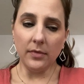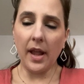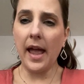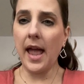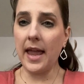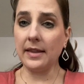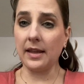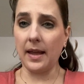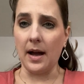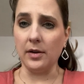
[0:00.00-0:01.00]
Hank
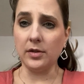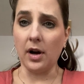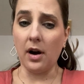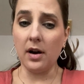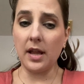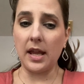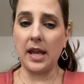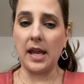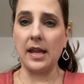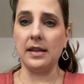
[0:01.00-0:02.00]
the Cowdog,
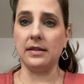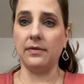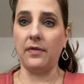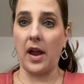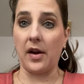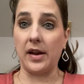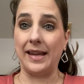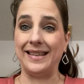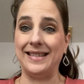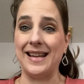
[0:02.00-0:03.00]
he is
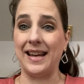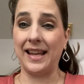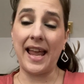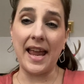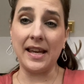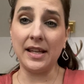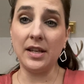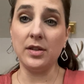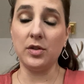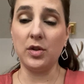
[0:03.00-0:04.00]
very dedicated